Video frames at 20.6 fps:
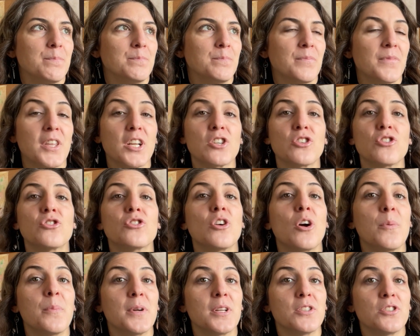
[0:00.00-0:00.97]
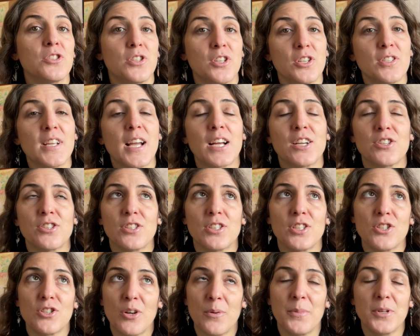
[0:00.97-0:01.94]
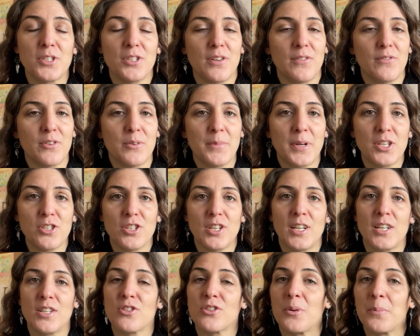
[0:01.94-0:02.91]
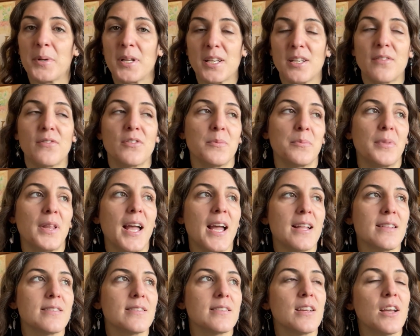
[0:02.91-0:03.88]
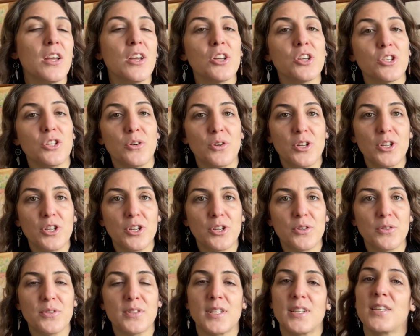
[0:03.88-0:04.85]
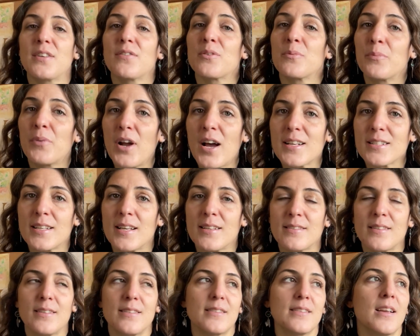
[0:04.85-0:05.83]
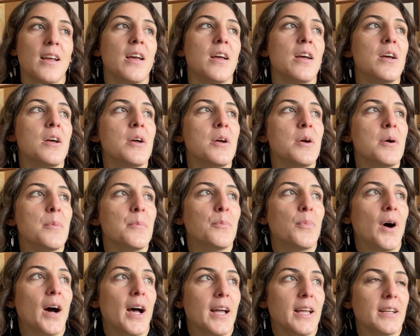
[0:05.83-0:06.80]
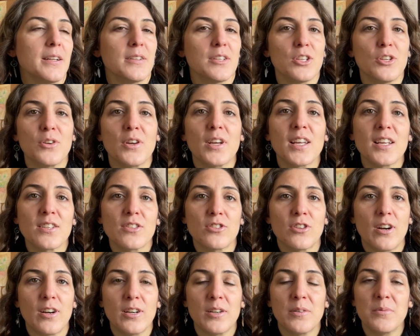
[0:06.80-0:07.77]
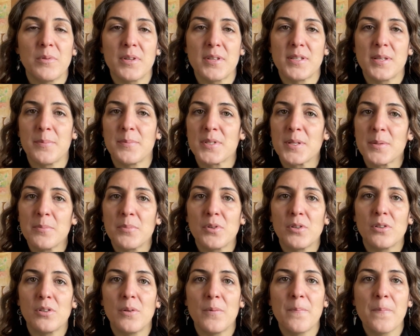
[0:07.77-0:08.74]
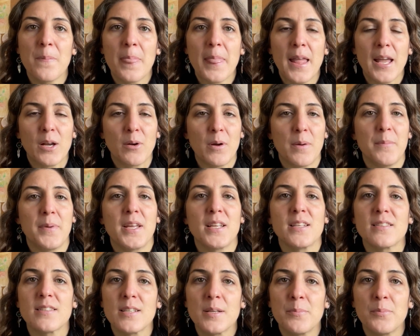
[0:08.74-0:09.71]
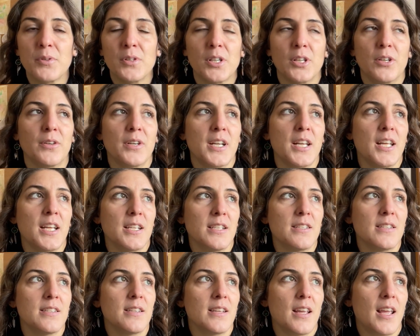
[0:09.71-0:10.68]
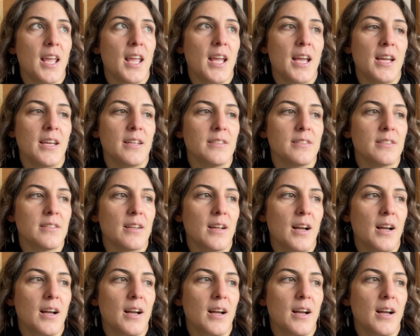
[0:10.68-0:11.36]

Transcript: there's actually so much information and so many different plants you can use and different processes. But you can get started with some simple equipment, simple ingredients, and